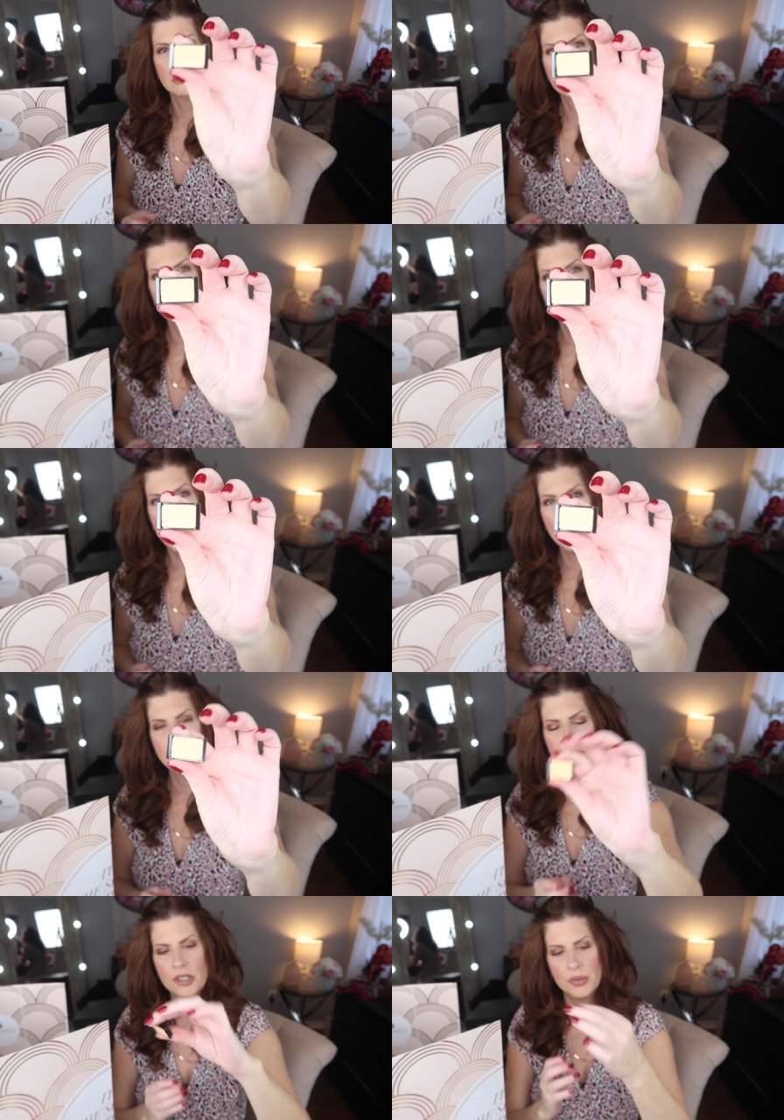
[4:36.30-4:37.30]
Little
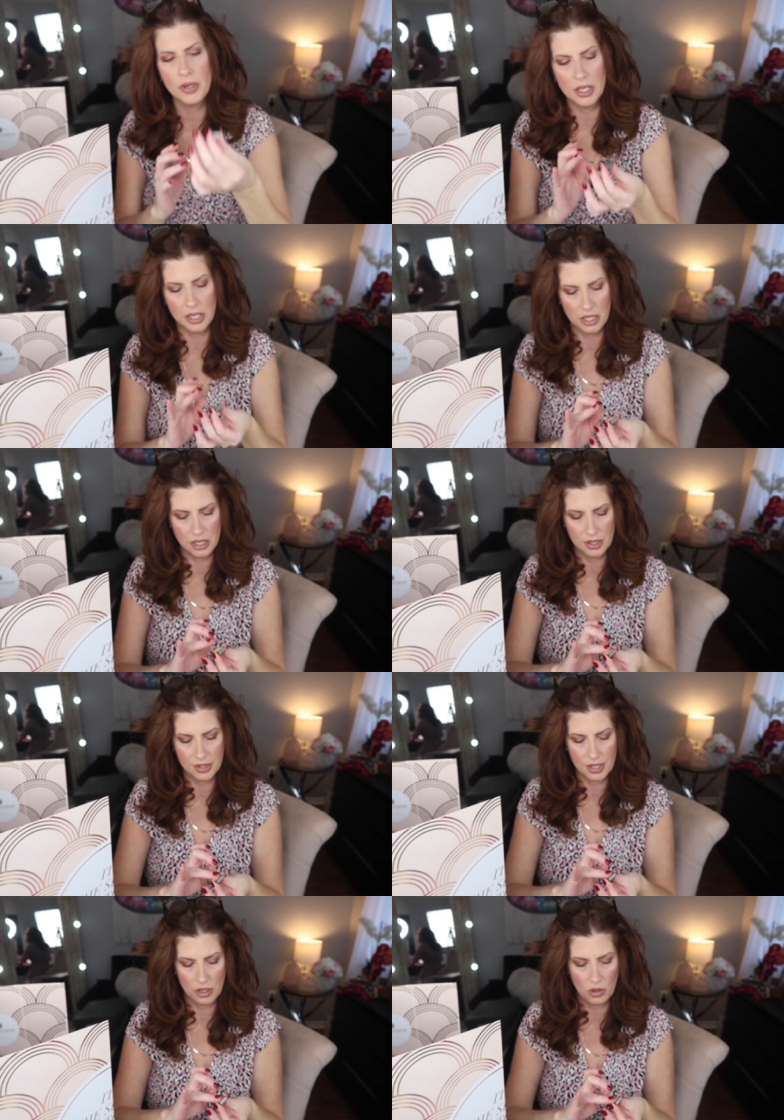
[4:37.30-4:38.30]
pods. This one is a